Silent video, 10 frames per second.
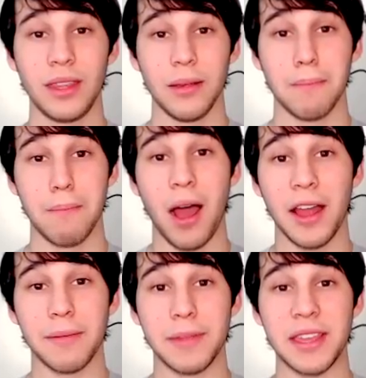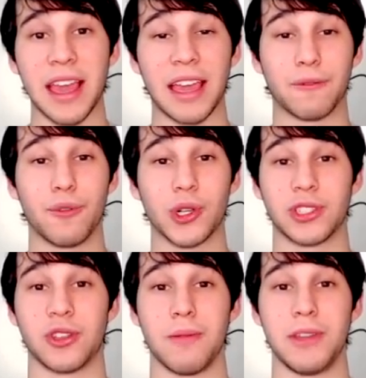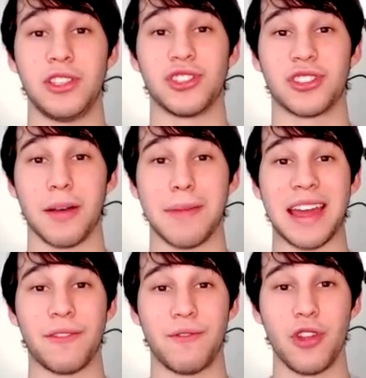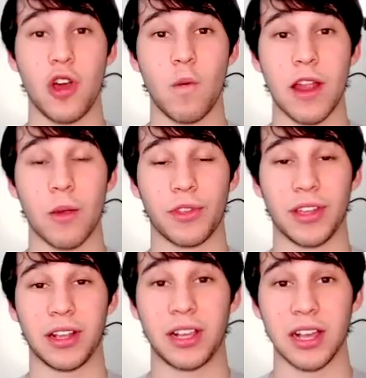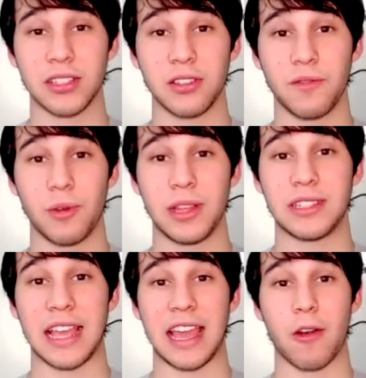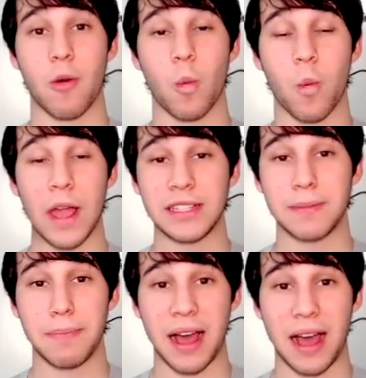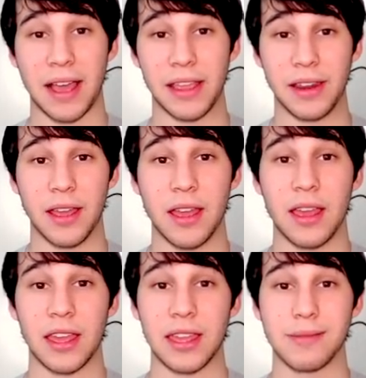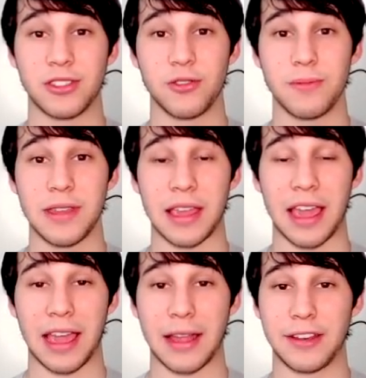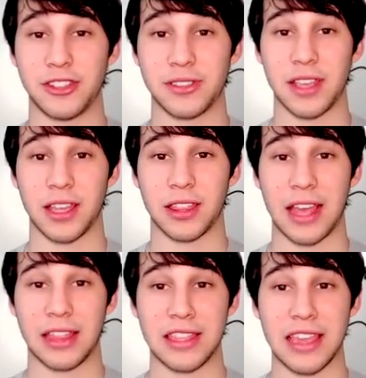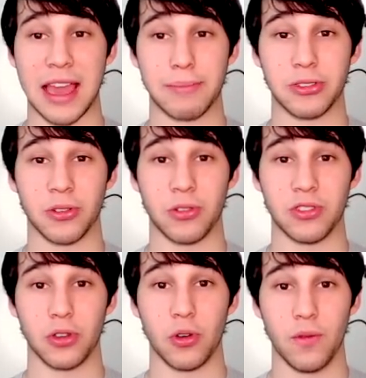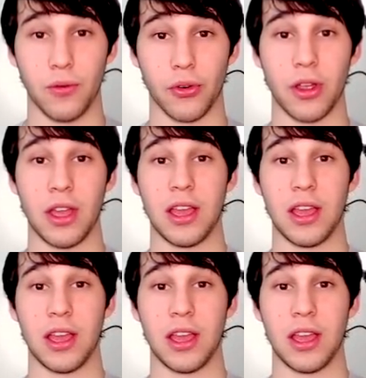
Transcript: Manami and Fukutomi just come out of nowhere with a gust of wind and are right behind Imozumi, and just like that, the episode is over.